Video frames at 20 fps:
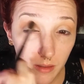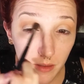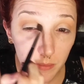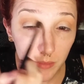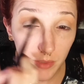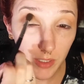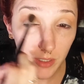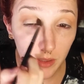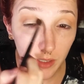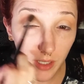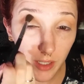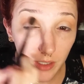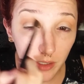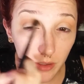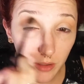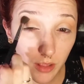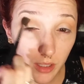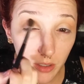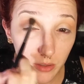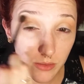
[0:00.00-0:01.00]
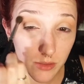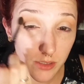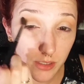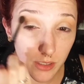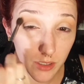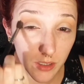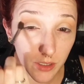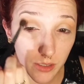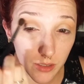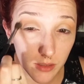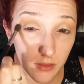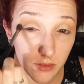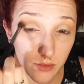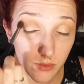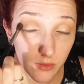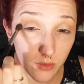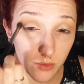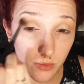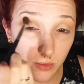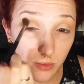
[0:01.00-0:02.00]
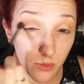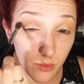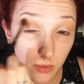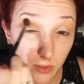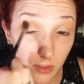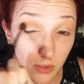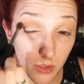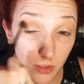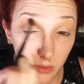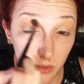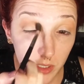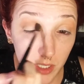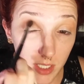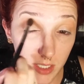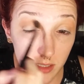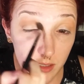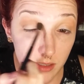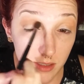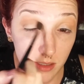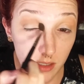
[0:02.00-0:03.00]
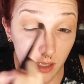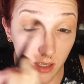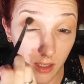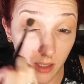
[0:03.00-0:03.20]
Bring that closer to the crease.